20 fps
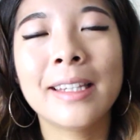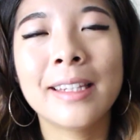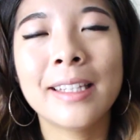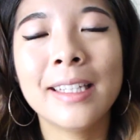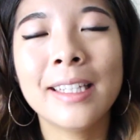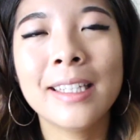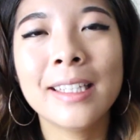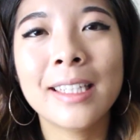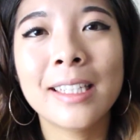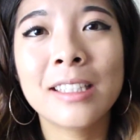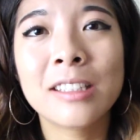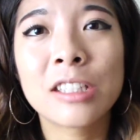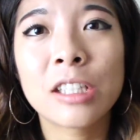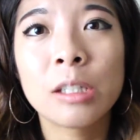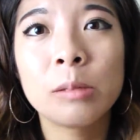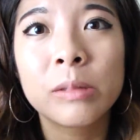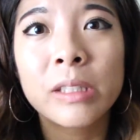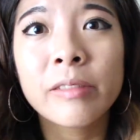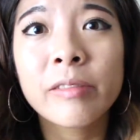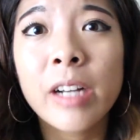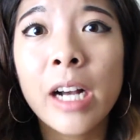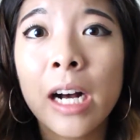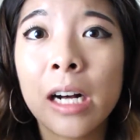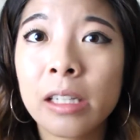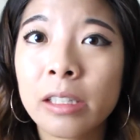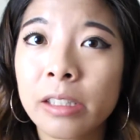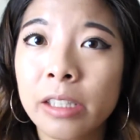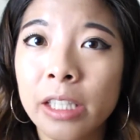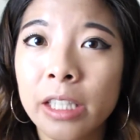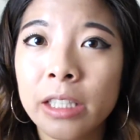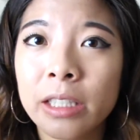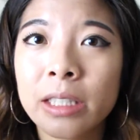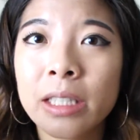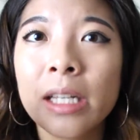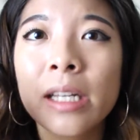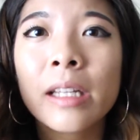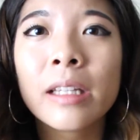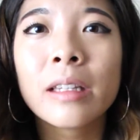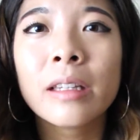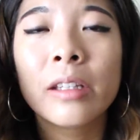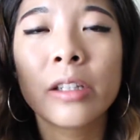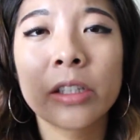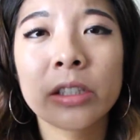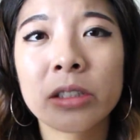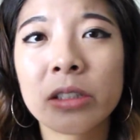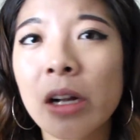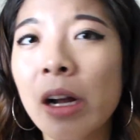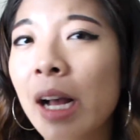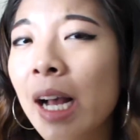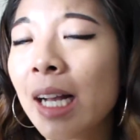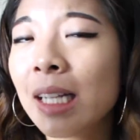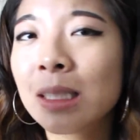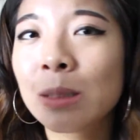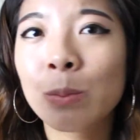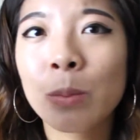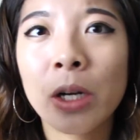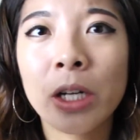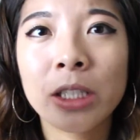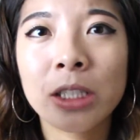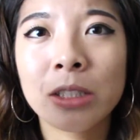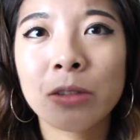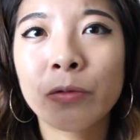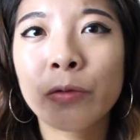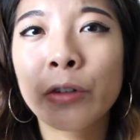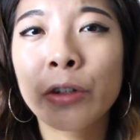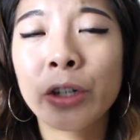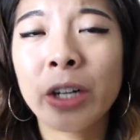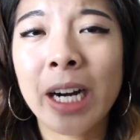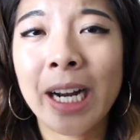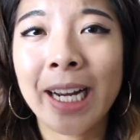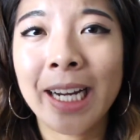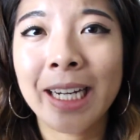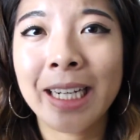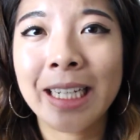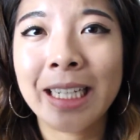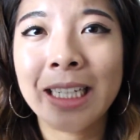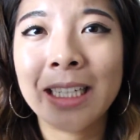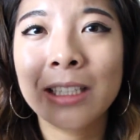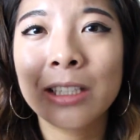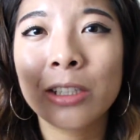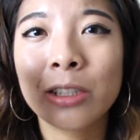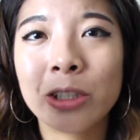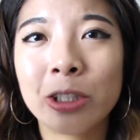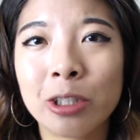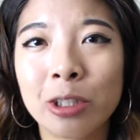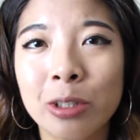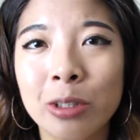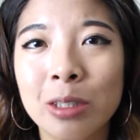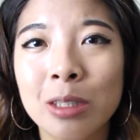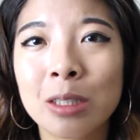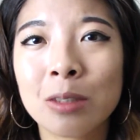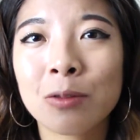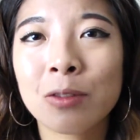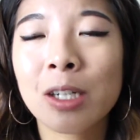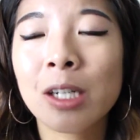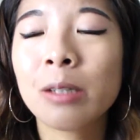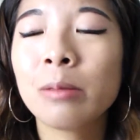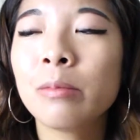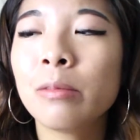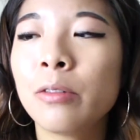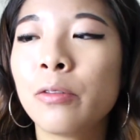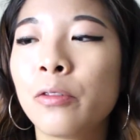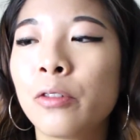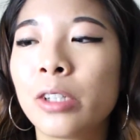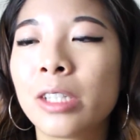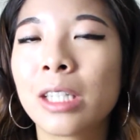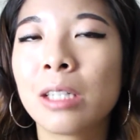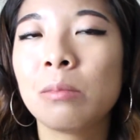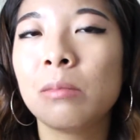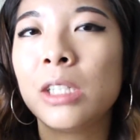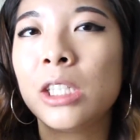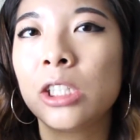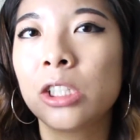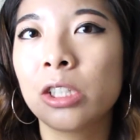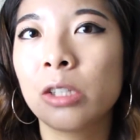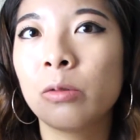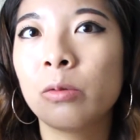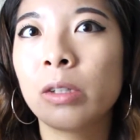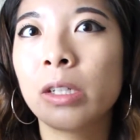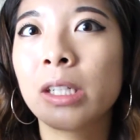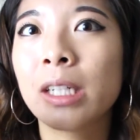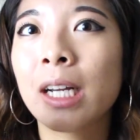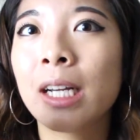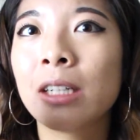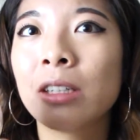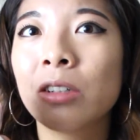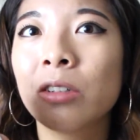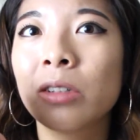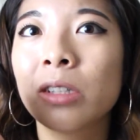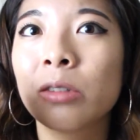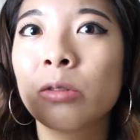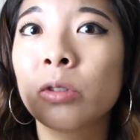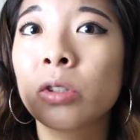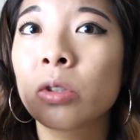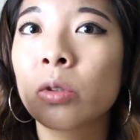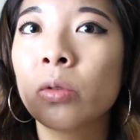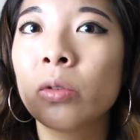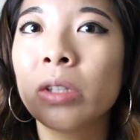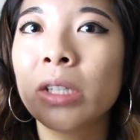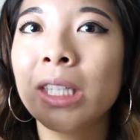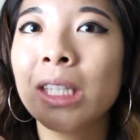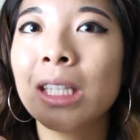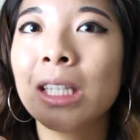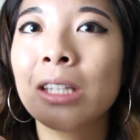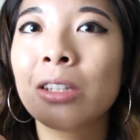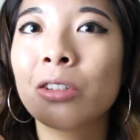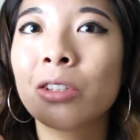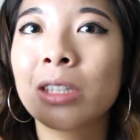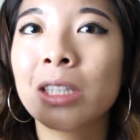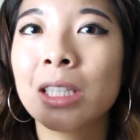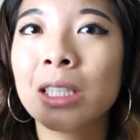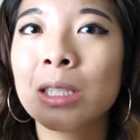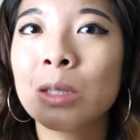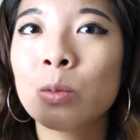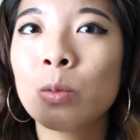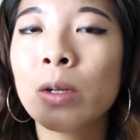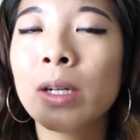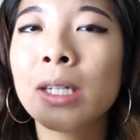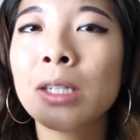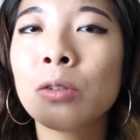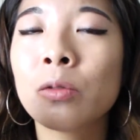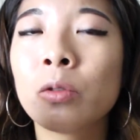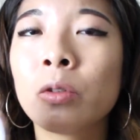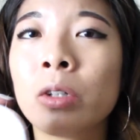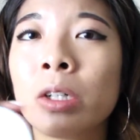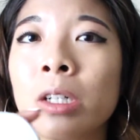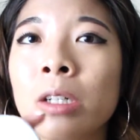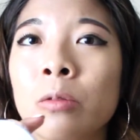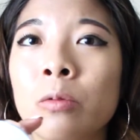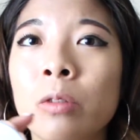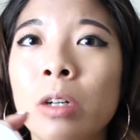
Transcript: think in terms of colors, there's not as much variety to choose from for the Mesha one. I know there was only either this one or